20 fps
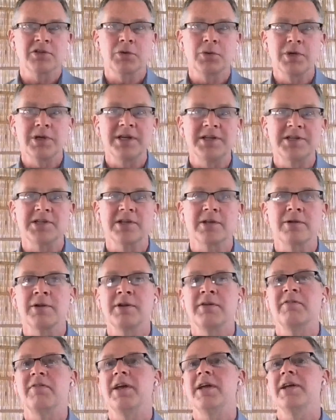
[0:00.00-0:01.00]
tweets they're
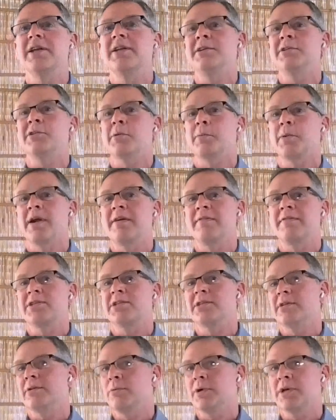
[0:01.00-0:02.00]
invading your
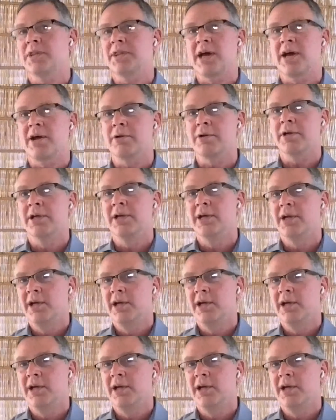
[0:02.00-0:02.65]
privacy without